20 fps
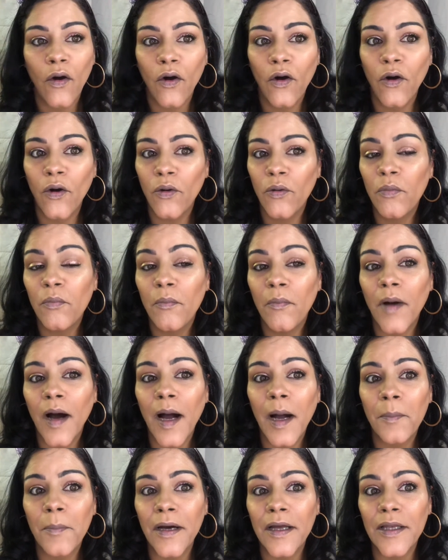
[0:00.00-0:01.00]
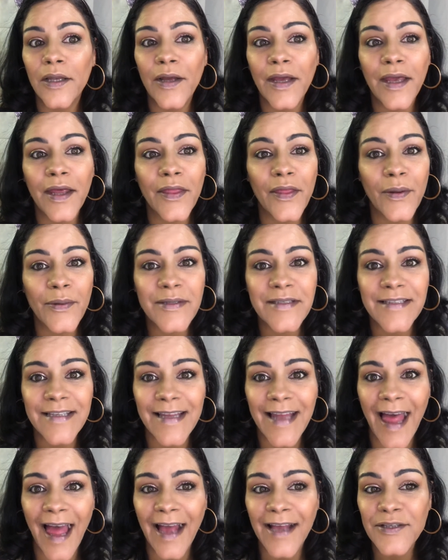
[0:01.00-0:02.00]
Oh, mama, look at those
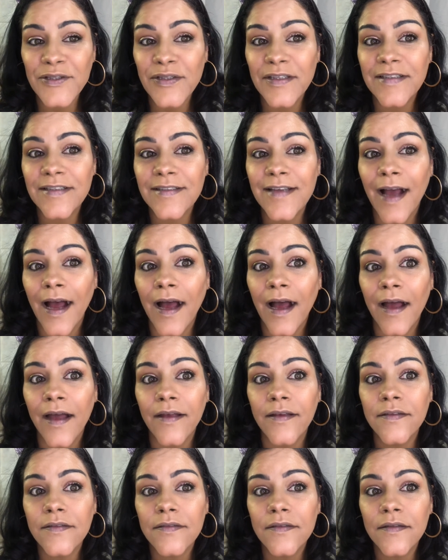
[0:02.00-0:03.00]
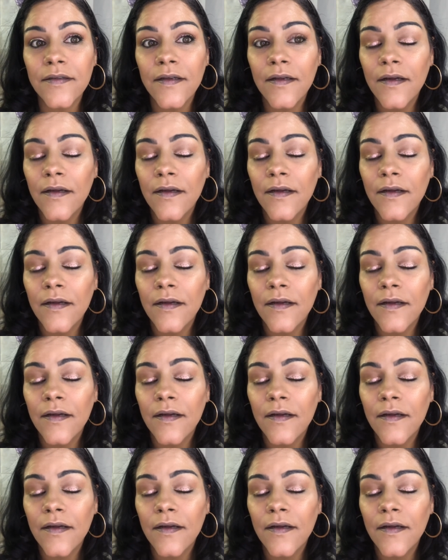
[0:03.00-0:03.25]
lashes, guys.